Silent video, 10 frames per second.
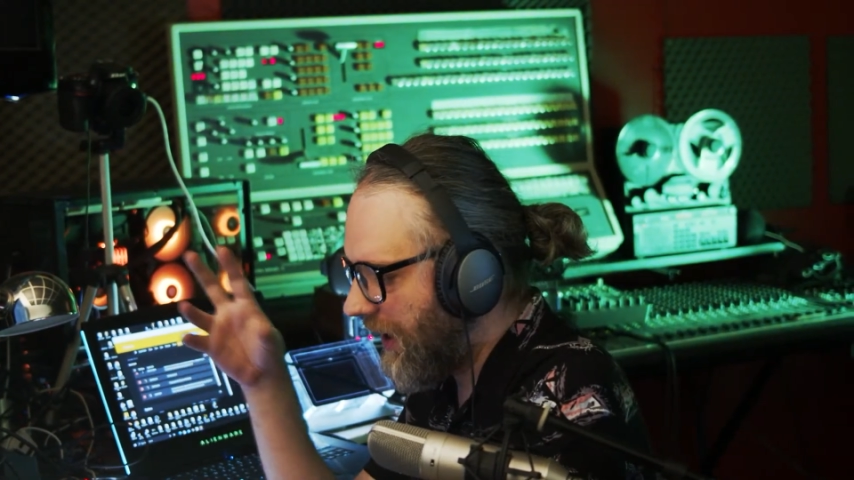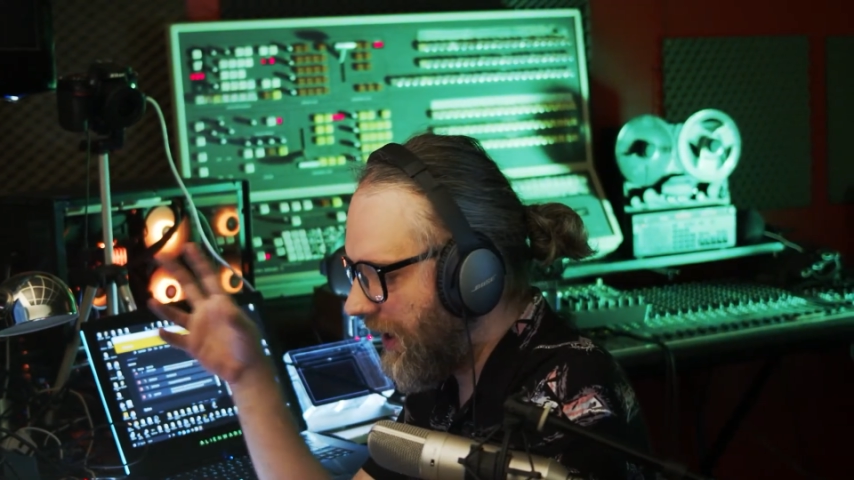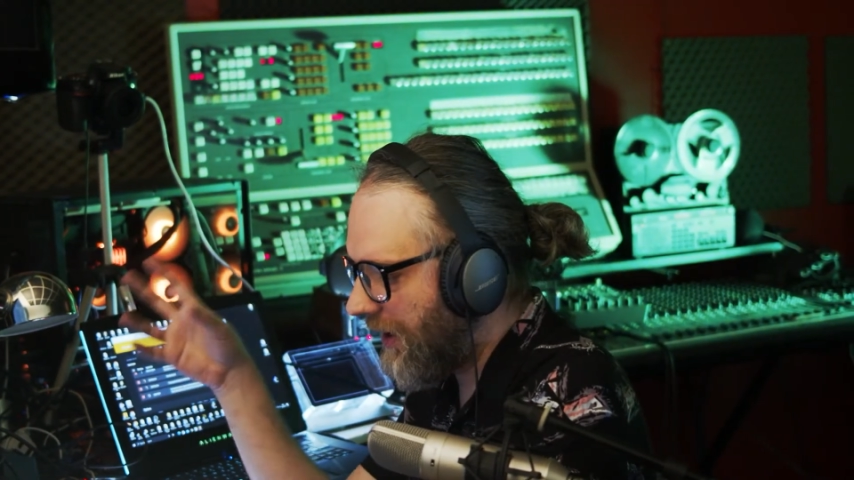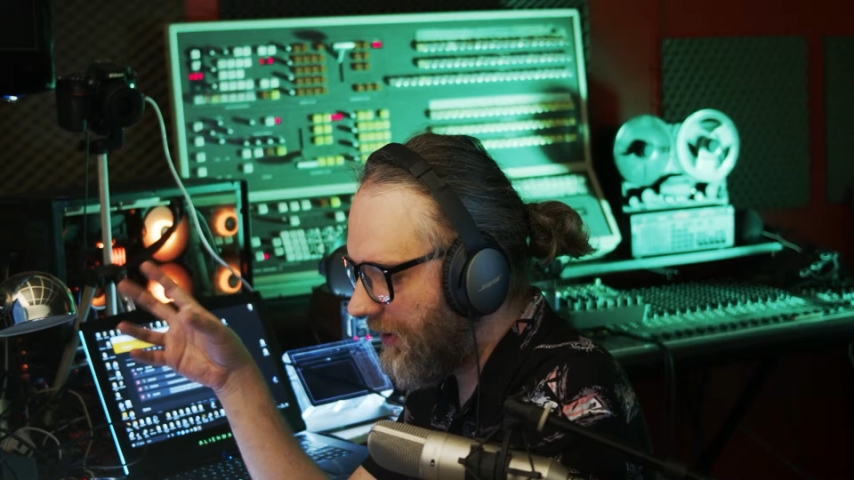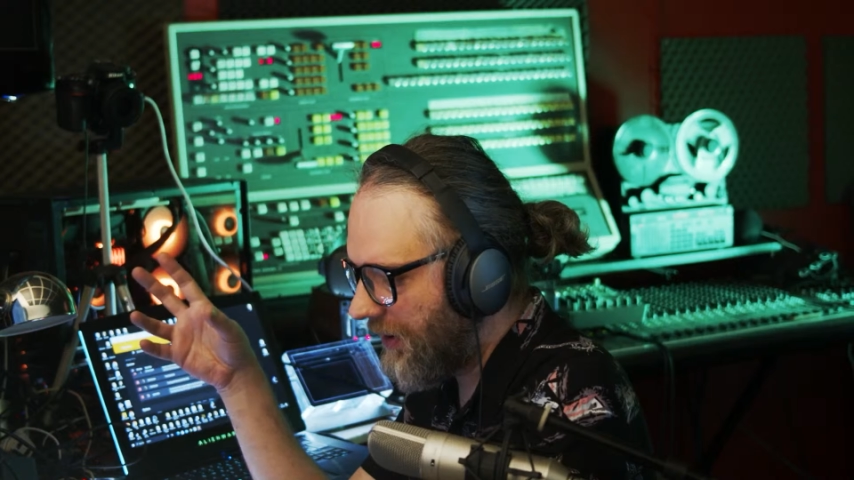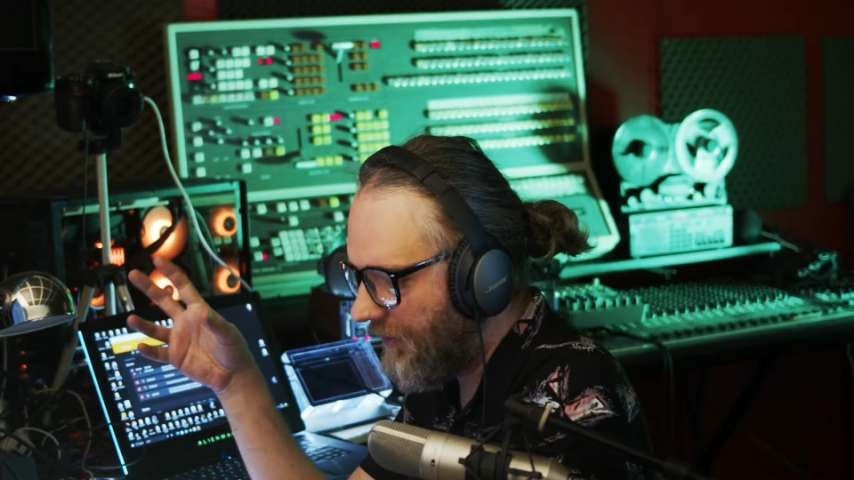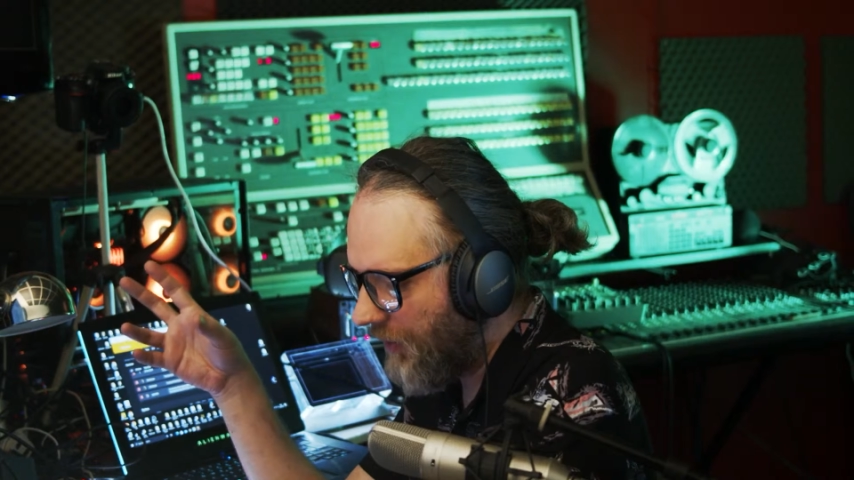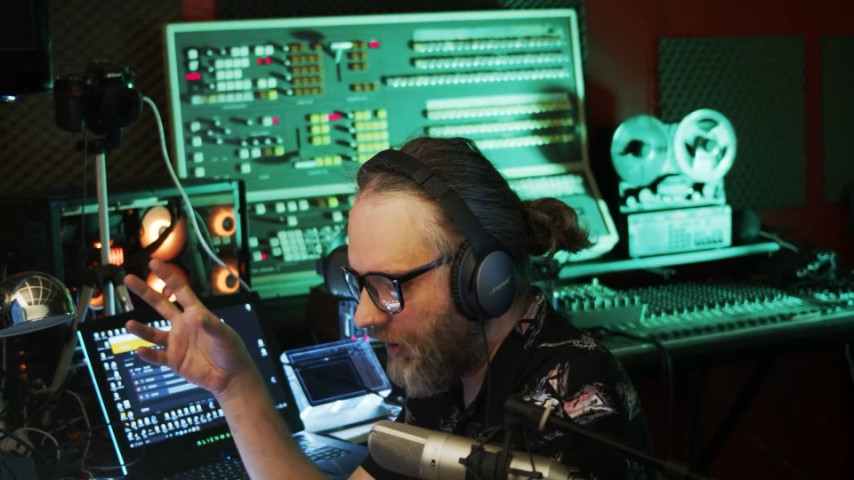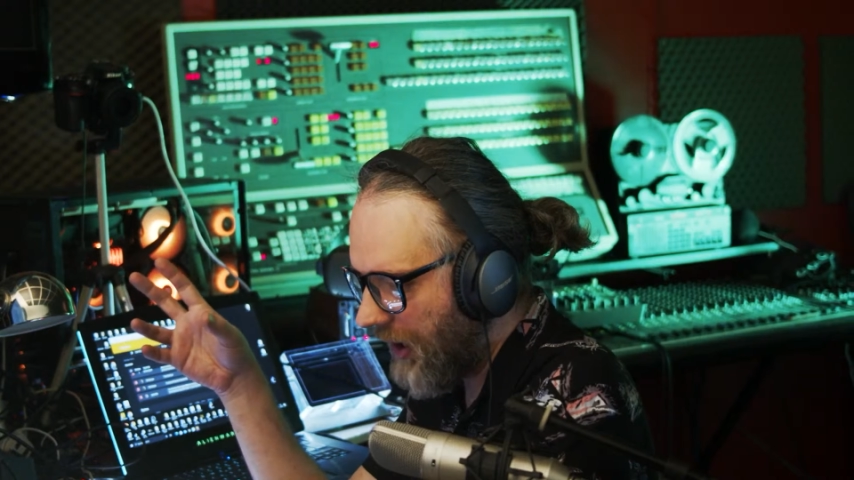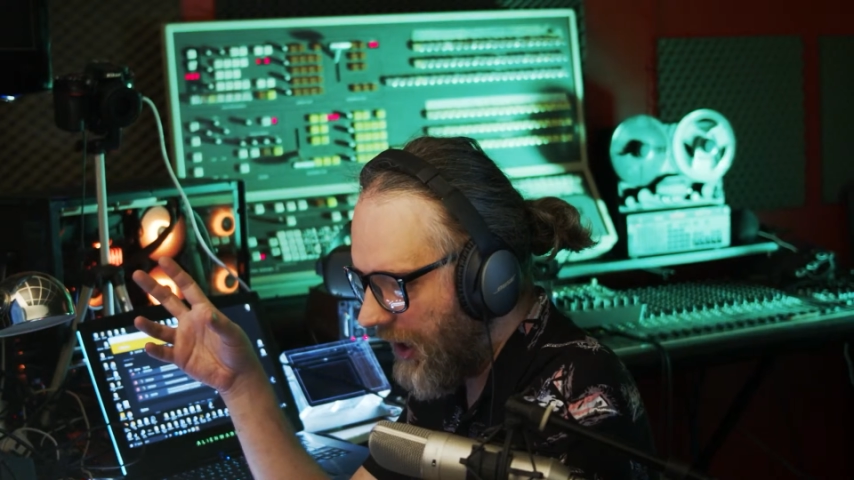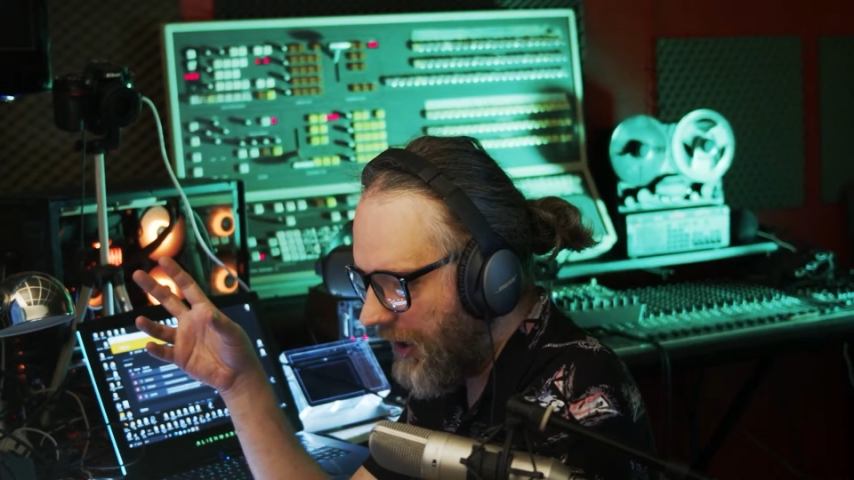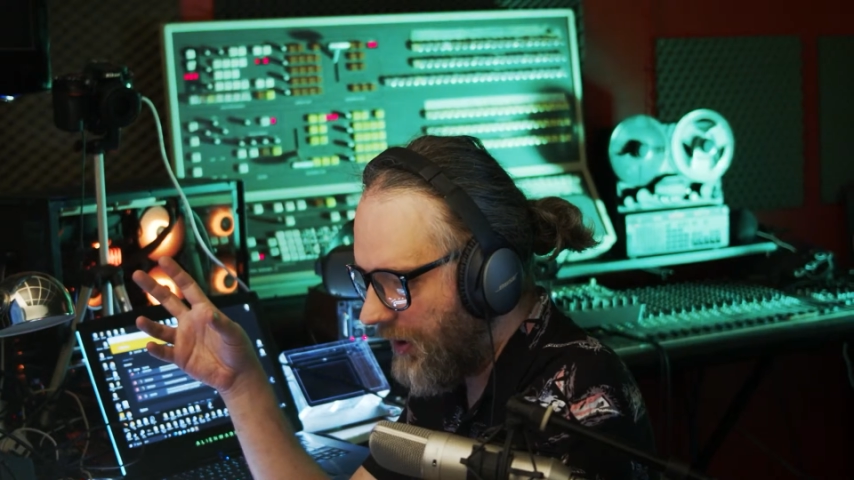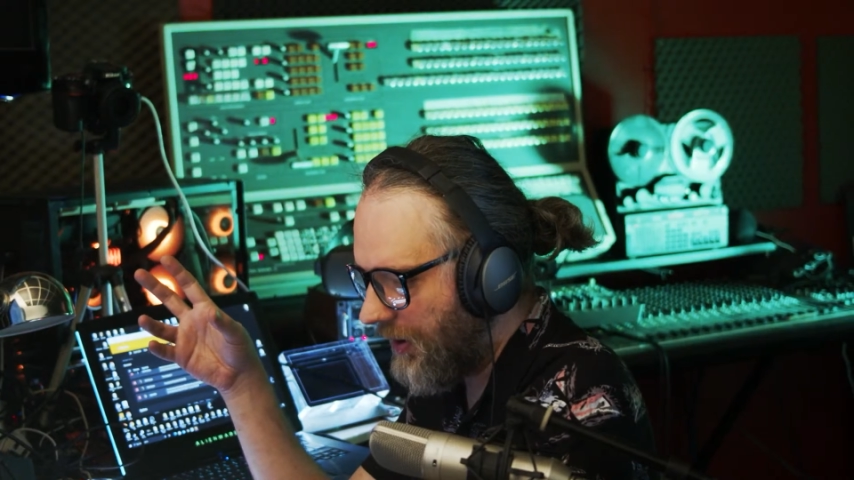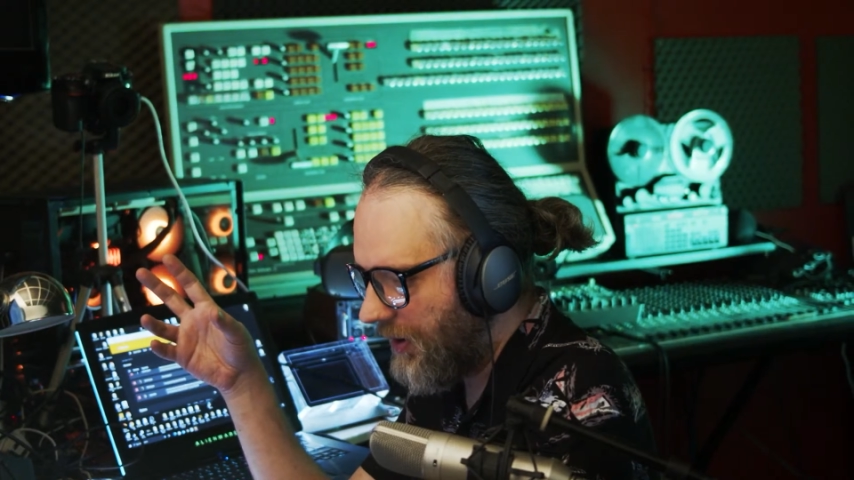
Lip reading: aren't 4K